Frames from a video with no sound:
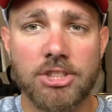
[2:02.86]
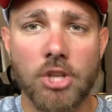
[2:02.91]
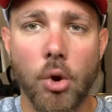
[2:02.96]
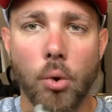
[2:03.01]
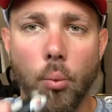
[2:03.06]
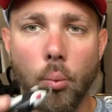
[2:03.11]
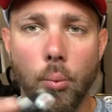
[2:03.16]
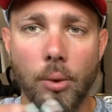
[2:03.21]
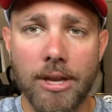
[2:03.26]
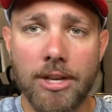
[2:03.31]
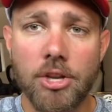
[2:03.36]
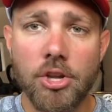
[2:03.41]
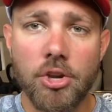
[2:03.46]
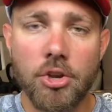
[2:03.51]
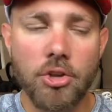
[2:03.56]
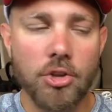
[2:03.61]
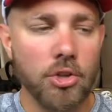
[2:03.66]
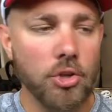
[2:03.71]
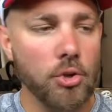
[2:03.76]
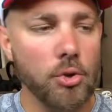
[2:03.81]
so when do
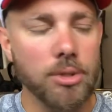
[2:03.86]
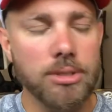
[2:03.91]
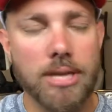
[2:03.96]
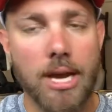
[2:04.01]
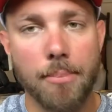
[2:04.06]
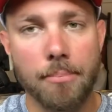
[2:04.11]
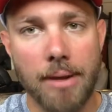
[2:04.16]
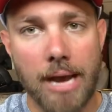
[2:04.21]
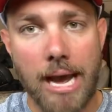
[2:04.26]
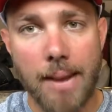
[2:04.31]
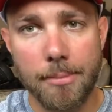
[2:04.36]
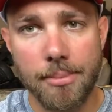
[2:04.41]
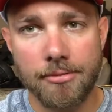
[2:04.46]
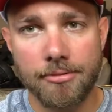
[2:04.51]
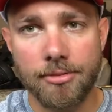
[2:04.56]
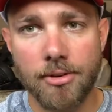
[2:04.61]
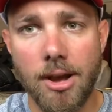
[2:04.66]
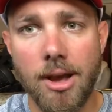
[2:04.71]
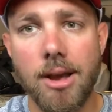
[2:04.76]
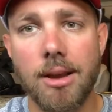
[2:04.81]
you use a popping
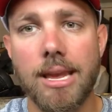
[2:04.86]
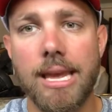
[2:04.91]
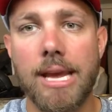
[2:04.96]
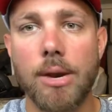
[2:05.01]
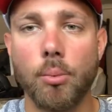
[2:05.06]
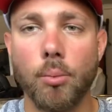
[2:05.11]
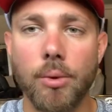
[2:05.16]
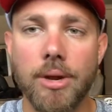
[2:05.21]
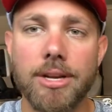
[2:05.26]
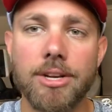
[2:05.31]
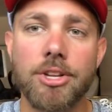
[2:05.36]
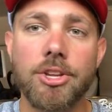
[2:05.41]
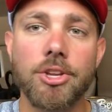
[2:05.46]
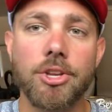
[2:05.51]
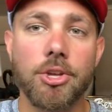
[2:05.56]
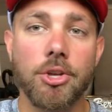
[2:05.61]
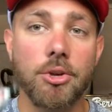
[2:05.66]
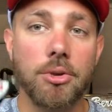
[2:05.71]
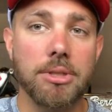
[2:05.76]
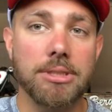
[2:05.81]
frog and when do
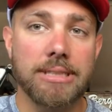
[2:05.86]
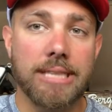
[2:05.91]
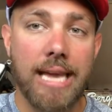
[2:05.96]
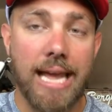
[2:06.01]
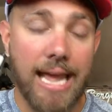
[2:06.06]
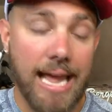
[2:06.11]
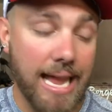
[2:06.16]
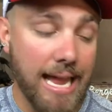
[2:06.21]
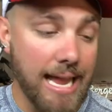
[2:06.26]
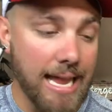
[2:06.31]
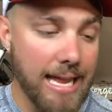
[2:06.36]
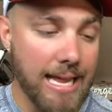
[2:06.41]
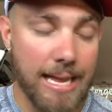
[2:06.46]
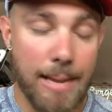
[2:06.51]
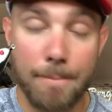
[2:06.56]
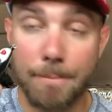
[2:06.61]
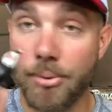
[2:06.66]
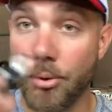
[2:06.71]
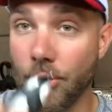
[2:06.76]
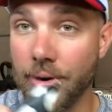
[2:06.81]
you use a
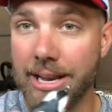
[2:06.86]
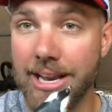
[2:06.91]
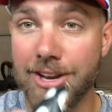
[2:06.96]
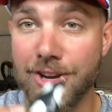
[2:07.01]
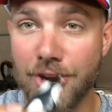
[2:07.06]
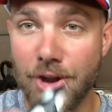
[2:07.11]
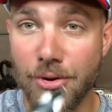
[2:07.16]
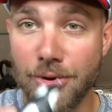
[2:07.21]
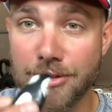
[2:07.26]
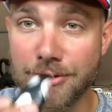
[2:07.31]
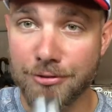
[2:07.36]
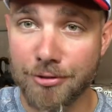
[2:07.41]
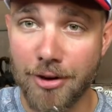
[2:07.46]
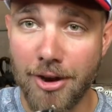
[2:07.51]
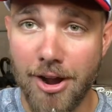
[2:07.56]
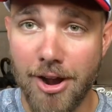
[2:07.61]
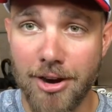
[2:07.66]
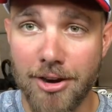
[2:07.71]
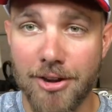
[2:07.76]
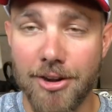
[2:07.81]
pointed nose
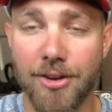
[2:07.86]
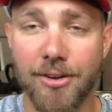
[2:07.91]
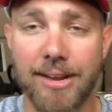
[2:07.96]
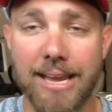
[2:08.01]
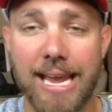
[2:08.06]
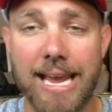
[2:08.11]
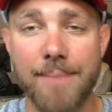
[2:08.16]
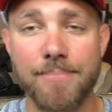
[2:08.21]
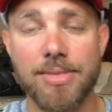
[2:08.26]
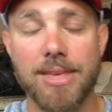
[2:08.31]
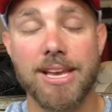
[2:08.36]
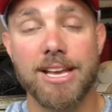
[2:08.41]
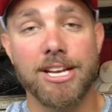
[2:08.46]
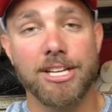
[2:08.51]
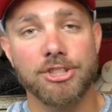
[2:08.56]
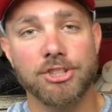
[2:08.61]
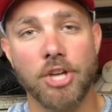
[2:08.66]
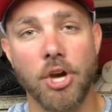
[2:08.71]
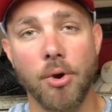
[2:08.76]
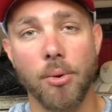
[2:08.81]
frog, okay?
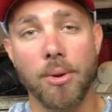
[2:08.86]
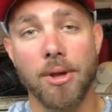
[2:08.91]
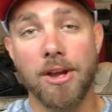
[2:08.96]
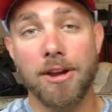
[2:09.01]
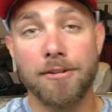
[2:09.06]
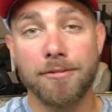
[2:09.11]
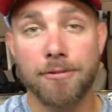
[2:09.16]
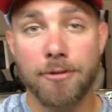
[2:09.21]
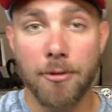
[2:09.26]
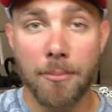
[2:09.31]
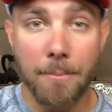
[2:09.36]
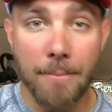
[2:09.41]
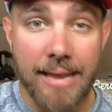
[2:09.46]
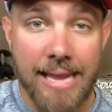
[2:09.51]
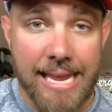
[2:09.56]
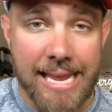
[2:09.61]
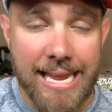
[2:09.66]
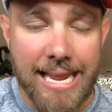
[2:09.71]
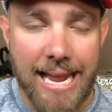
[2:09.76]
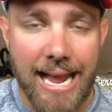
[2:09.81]
So for
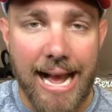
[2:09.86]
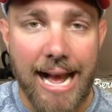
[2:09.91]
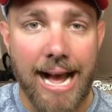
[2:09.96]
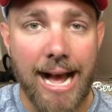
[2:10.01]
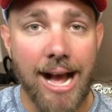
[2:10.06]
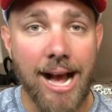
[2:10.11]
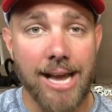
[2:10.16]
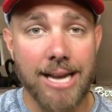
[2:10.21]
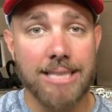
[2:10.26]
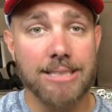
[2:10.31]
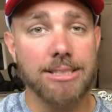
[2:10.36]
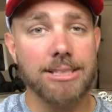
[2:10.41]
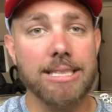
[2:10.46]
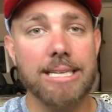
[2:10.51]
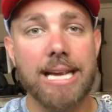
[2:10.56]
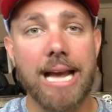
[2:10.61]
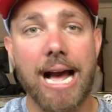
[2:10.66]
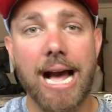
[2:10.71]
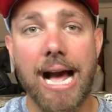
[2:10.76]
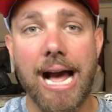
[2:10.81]
me,
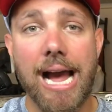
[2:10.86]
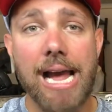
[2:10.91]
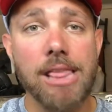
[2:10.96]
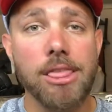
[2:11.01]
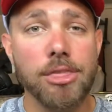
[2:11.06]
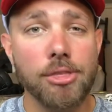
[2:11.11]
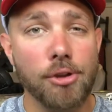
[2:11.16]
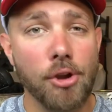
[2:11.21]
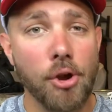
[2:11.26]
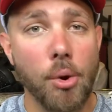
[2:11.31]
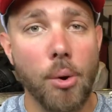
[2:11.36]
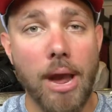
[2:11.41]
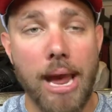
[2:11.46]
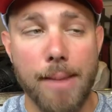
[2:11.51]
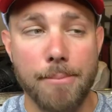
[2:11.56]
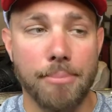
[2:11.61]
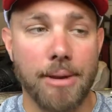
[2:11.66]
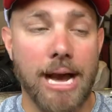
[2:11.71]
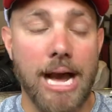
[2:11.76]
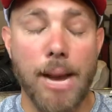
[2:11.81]
honestly, I throw a
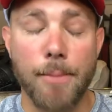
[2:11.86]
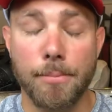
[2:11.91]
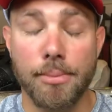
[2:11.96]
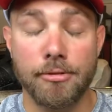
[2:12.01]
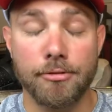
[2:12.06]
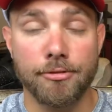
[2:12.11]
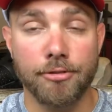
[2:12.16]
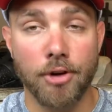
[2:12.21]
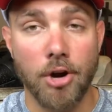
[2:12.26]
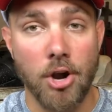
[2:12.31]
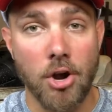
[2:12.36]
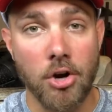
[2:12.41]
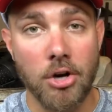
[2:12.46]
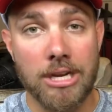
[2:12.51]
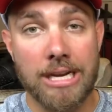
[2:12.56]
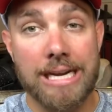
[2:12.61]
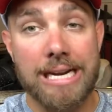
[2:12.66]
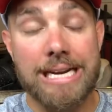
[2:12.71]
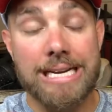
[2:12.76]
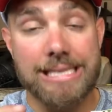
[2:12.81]
popping
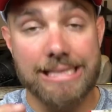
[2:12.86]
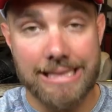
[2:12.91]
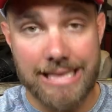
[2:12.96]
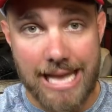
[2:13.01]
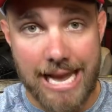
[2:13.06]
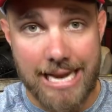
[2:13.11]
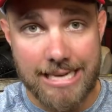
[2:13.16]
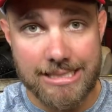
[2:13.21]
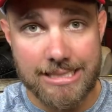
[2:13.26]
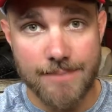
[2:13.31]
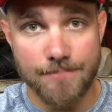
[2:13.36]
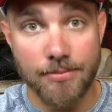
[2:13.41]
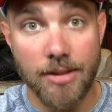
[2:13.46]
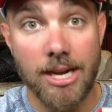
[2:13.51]
frog a lot.